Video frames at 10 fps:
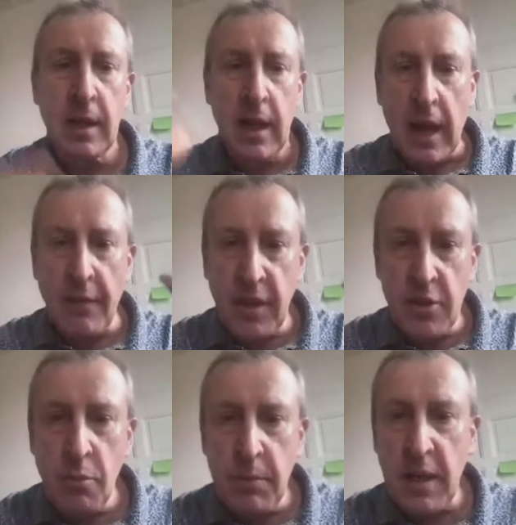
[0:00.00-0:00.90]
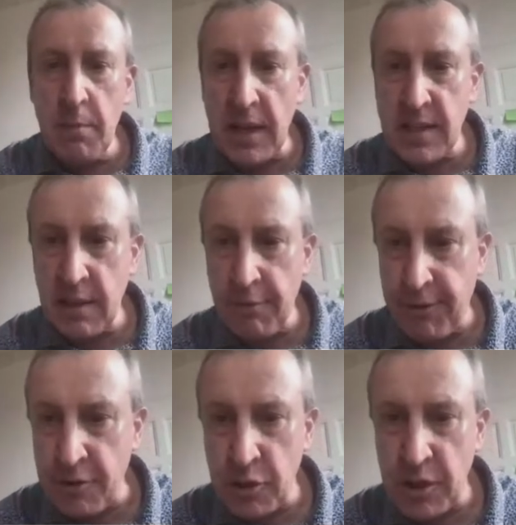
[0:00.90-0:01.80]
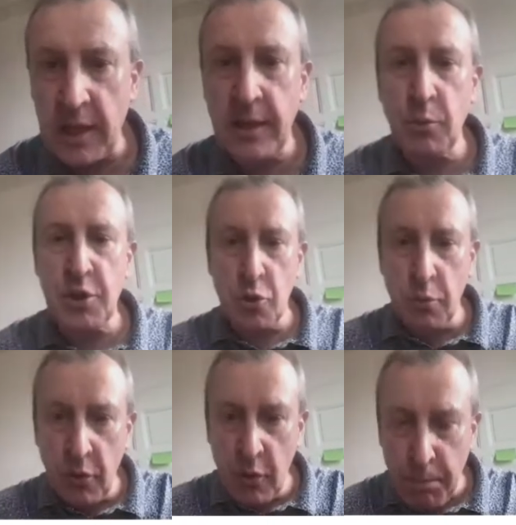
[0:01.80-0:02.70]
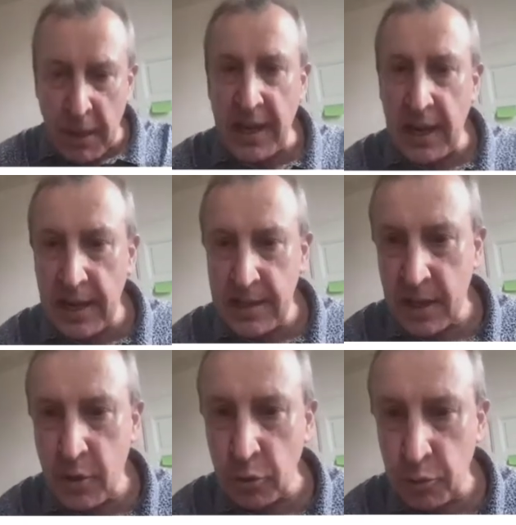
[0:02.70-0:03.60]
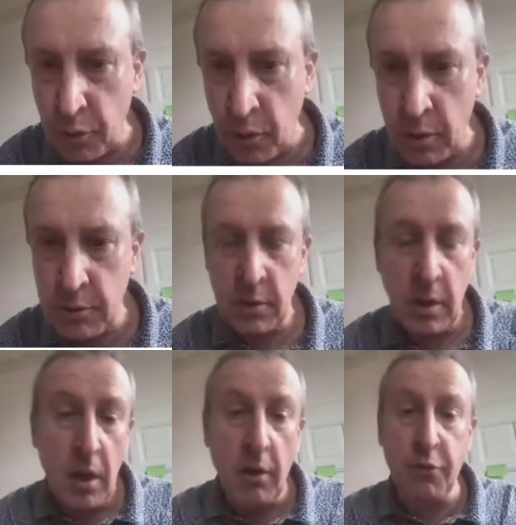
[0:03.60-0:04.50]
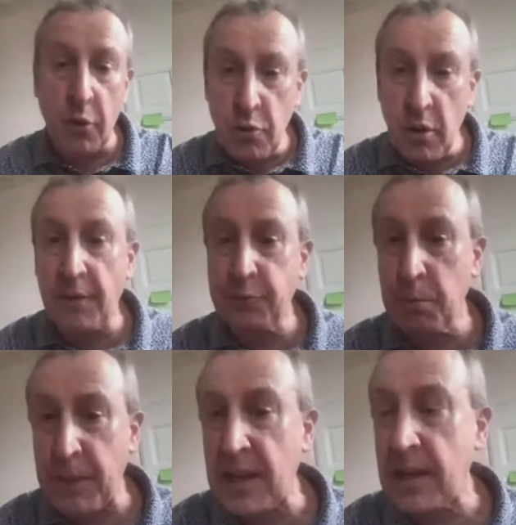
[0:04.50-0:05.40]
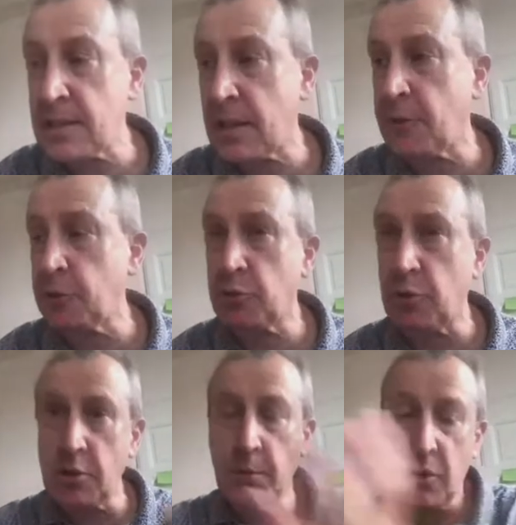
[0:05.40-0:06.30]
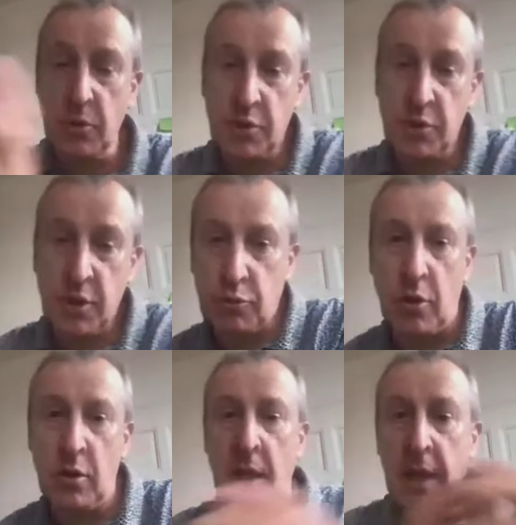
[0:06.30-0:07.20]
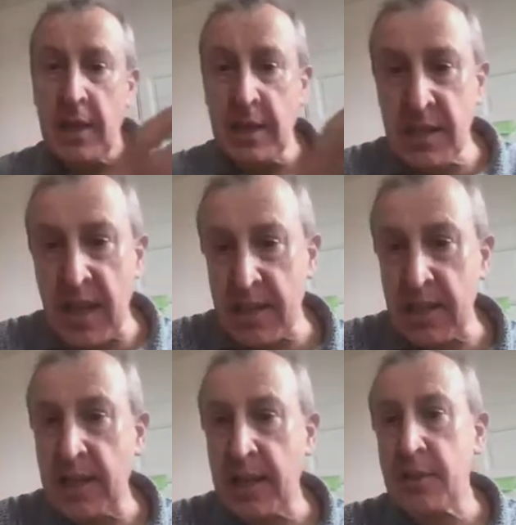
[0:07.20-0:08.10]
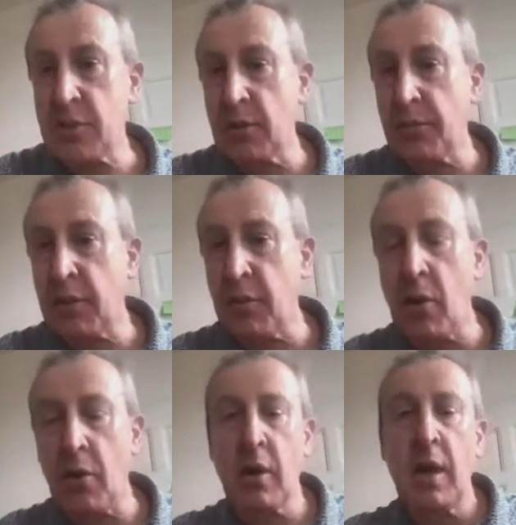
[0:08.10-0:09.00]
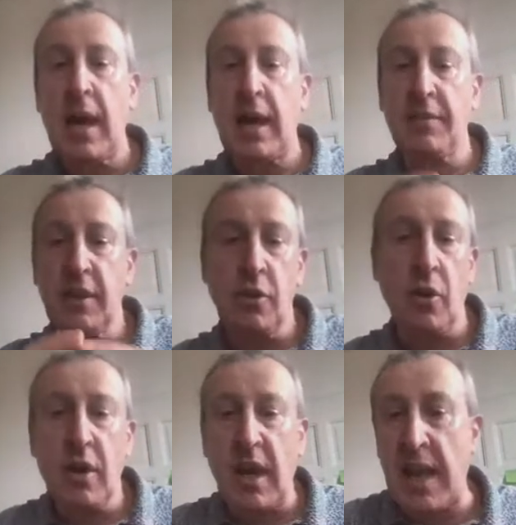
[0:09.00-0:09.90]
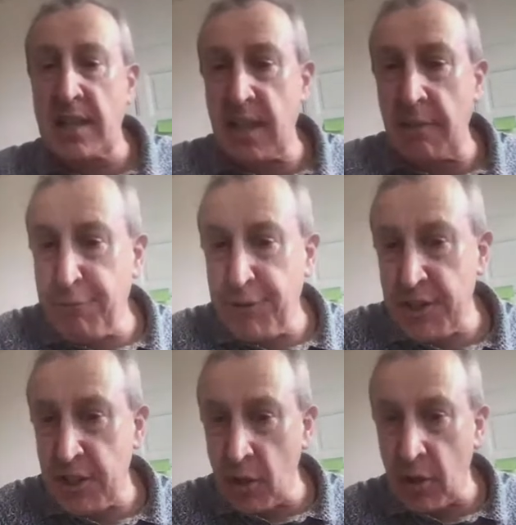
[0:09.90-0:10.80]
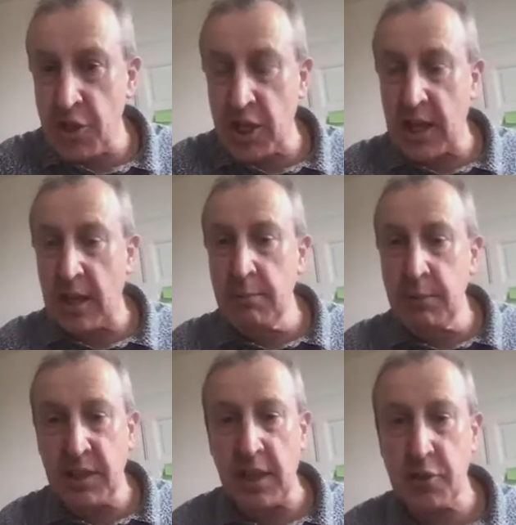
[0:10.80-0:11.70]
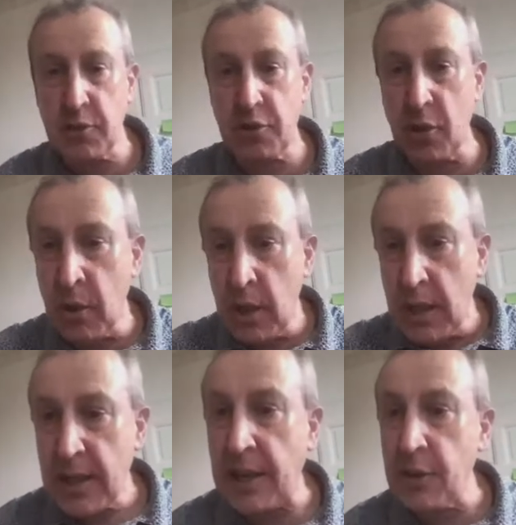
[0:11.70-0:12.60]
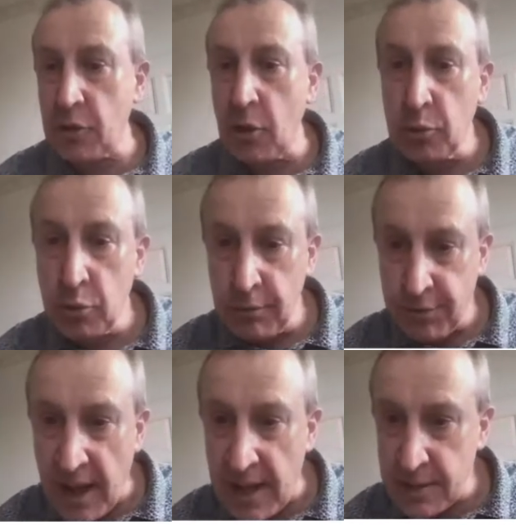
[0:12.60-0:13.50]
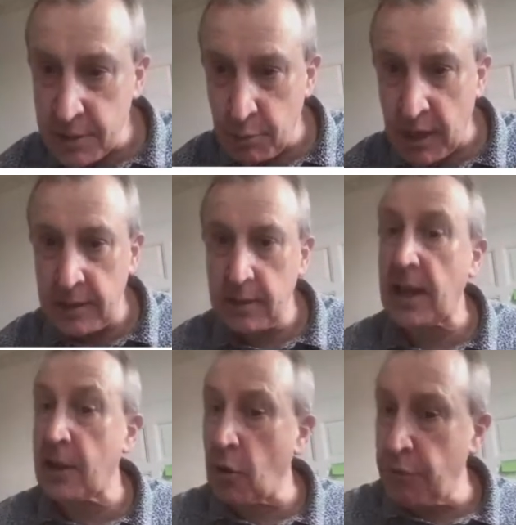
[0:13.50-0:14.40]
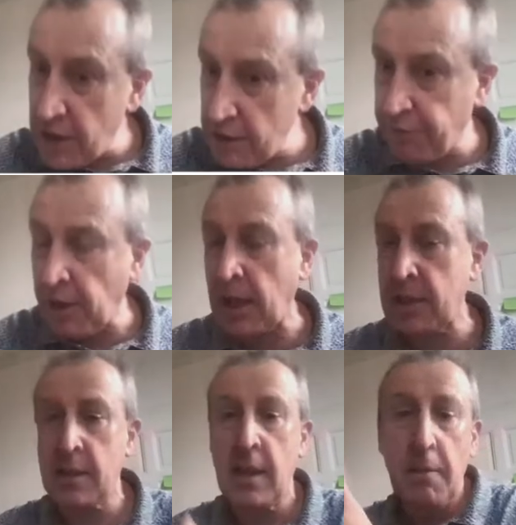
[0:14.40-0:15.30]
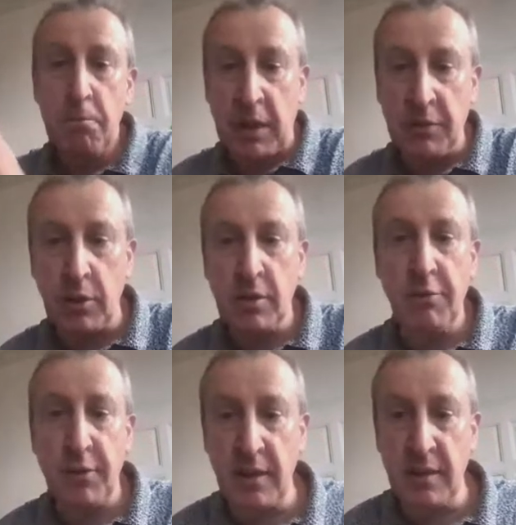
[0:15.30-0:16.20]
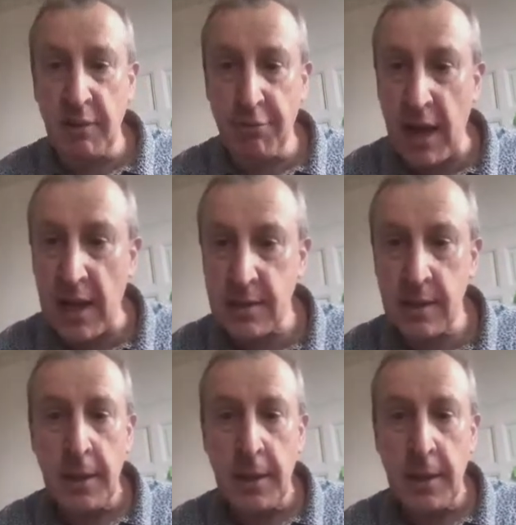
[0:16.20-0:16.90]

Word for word: And then you minimize a functional in which you will penalize the controls. Of course, you have to penalize the controls because the control is the acceleration of the dog, and the dog has some physiological limitations, so cannot go too fast, right? Can go very fast, but not infinitely fast.